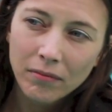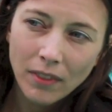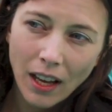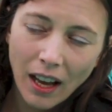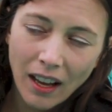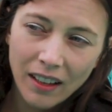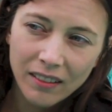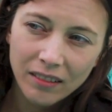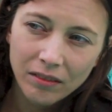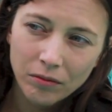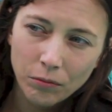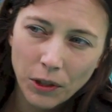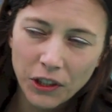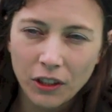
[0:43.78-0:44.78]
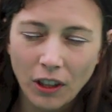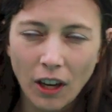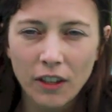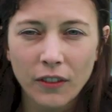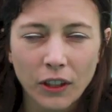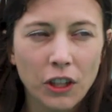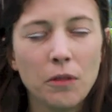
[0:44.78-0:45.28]
and which
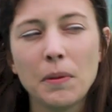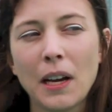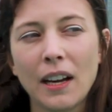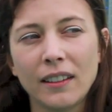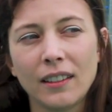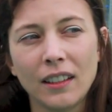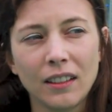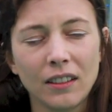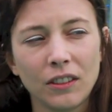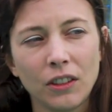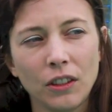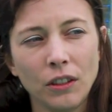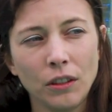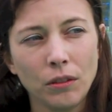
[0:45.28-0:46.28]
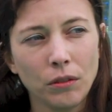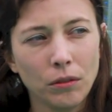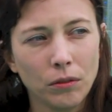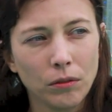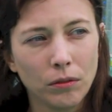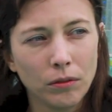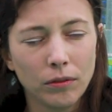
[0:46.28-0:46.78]
kind of accumulated to
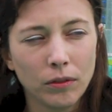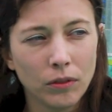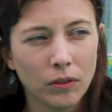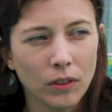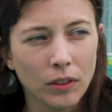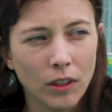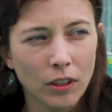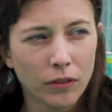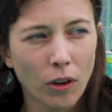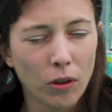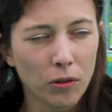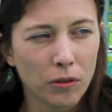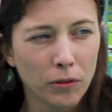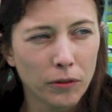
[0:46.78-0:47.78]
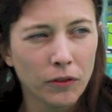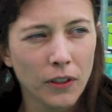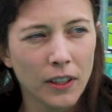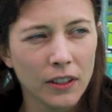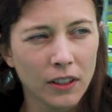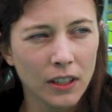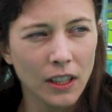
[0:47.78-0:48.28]
evolve
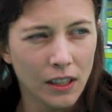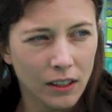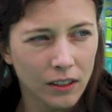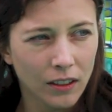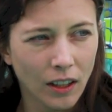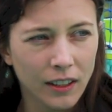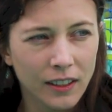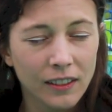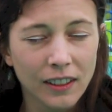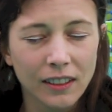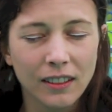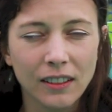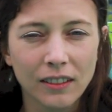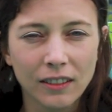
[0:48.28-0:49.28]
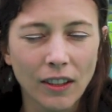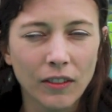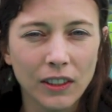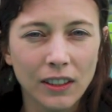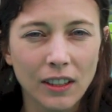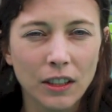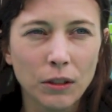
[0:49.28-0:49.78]
in the 1960s and
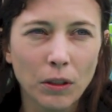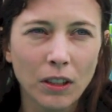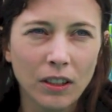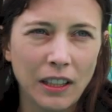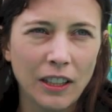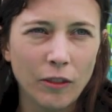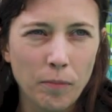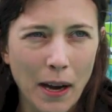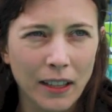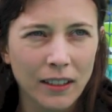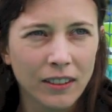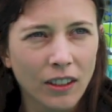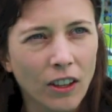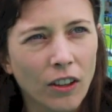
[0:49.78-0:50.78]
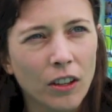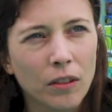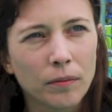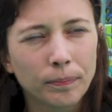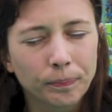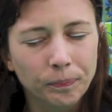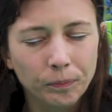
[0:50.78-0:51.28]
70s with Cleve Baxter
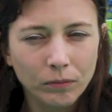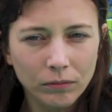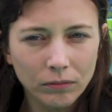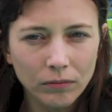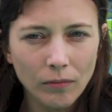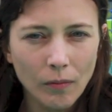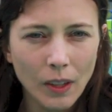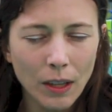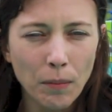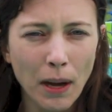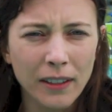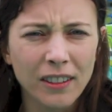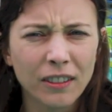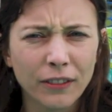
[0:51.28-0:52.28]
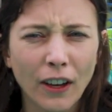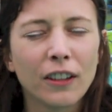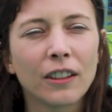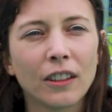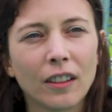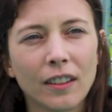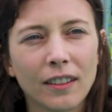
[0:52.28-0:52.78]
and Marcel
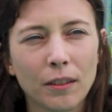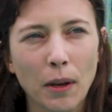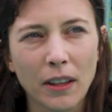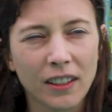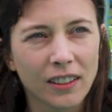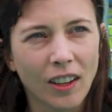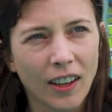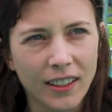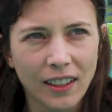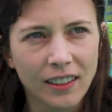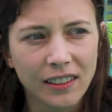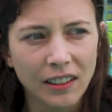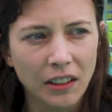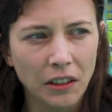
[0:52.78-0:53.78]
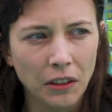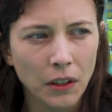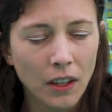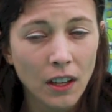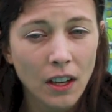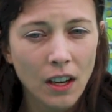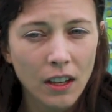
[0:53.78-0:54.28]
Vogel and some other scientists who
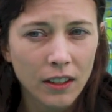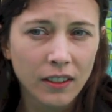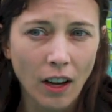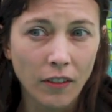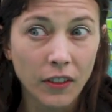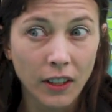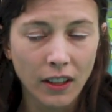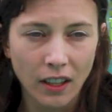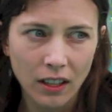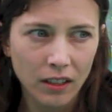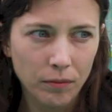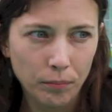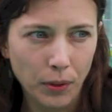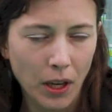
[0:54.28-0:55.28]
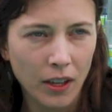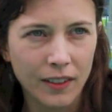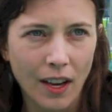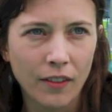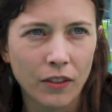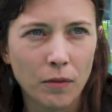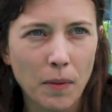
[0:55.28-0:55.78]
discovered that
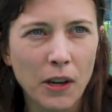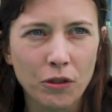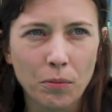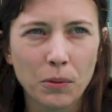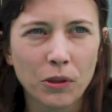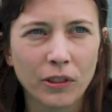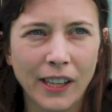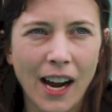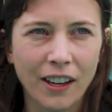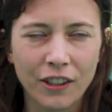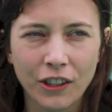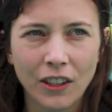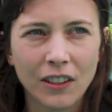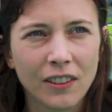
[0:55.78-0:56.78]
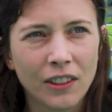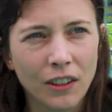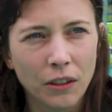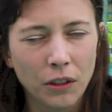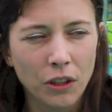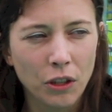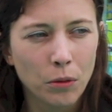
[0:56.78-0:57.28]
plants have a measurable reaction
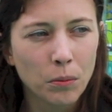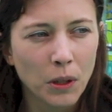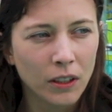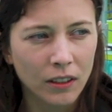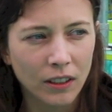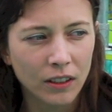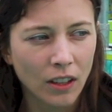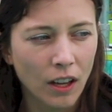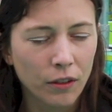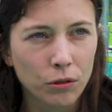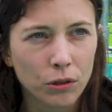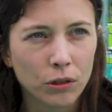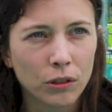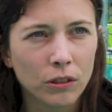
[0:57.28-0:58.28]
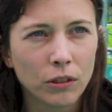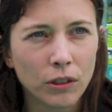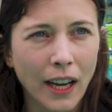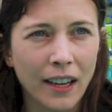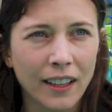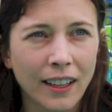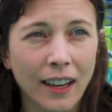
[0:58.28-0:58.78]
to human and other
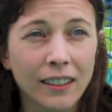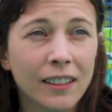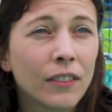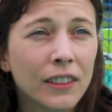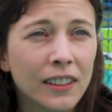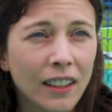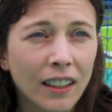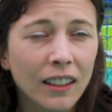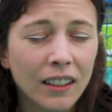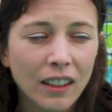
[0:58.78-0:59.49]
organic activity